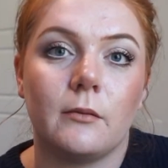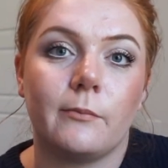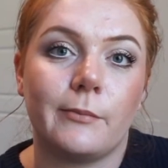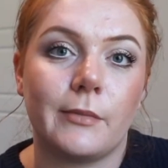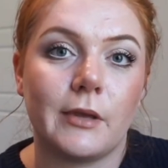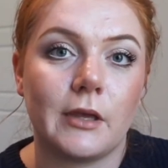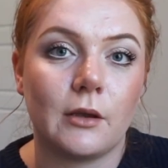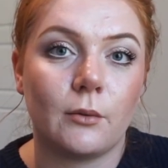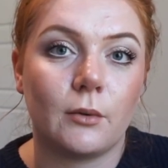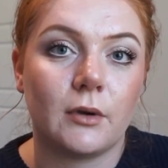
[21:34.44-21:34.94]

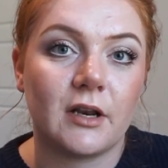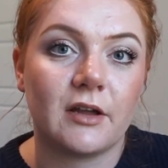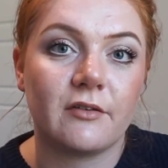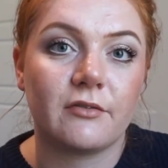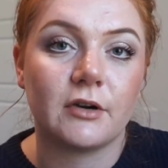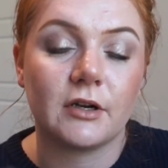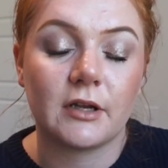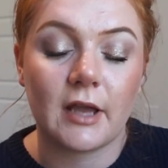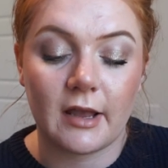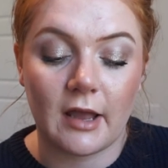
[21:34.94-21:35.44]
meh,
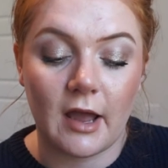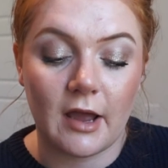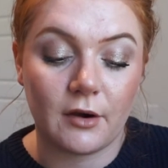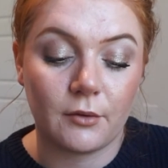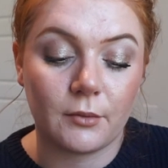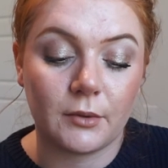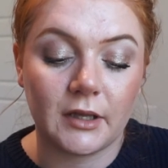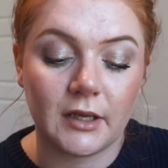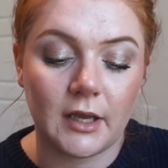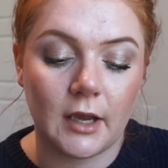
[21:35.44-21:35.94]
whatever, like I
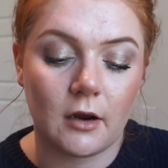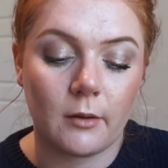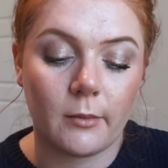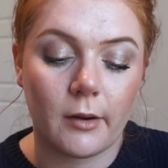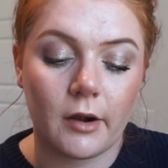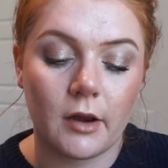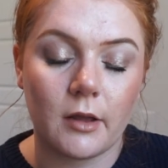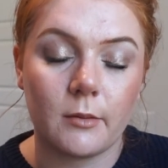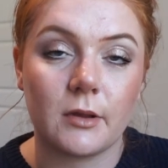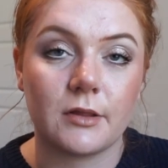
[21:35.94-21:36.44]
don't really care
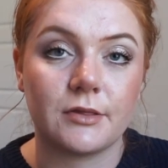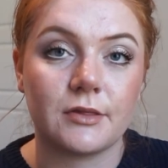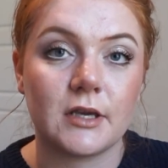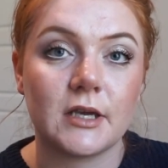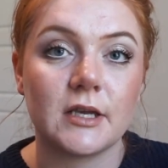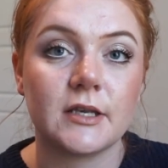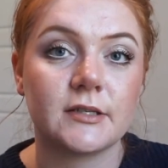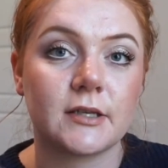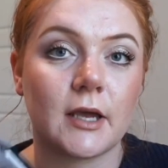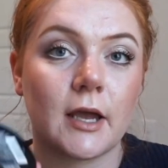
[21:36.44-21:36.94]
about it, but
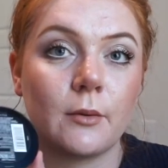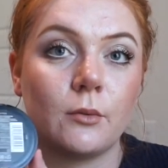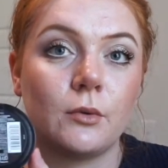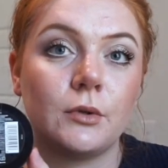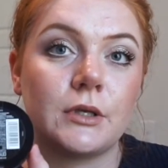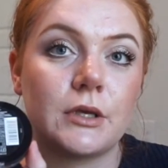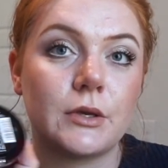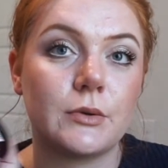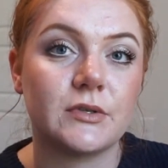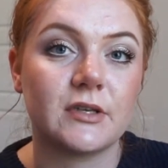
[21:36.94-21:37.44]
this I
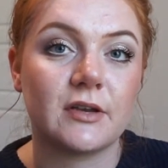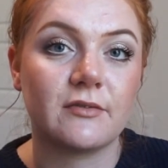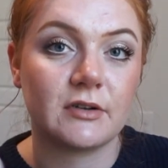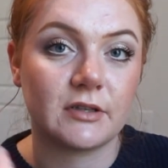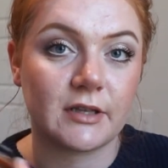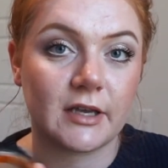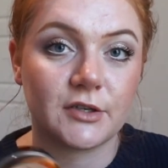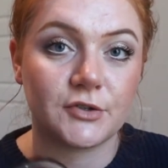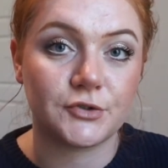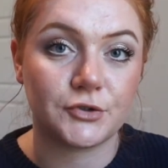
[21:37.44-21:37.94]
will use every
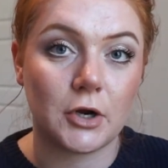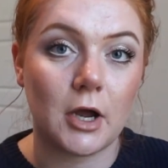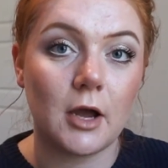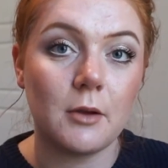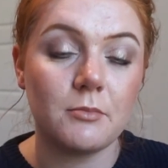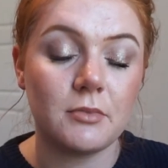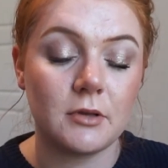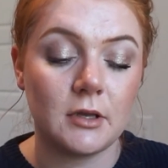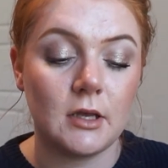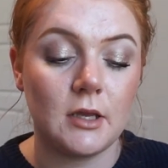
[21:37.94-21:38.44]
last
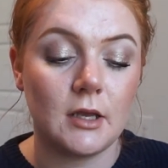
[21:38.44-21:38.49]
drop.